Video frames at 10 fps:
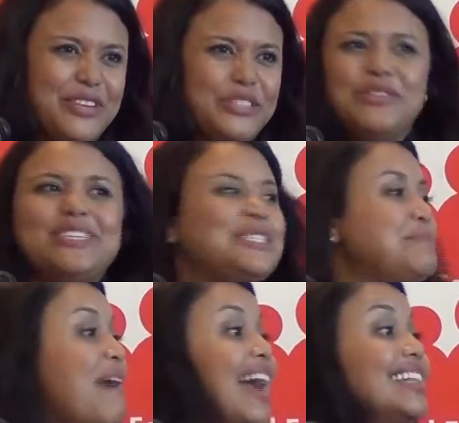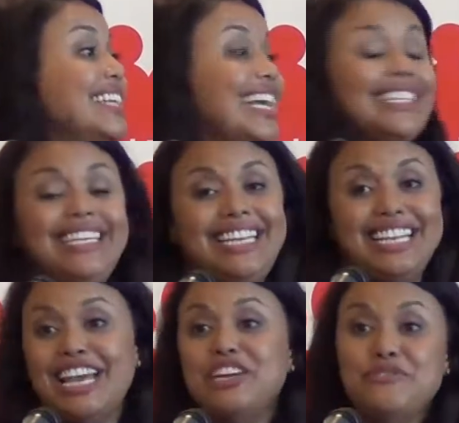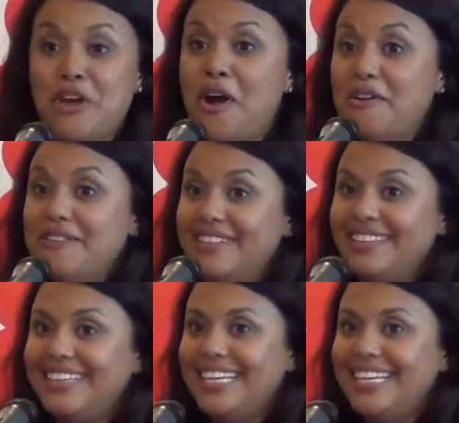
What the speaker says: So the smiley Aline that you know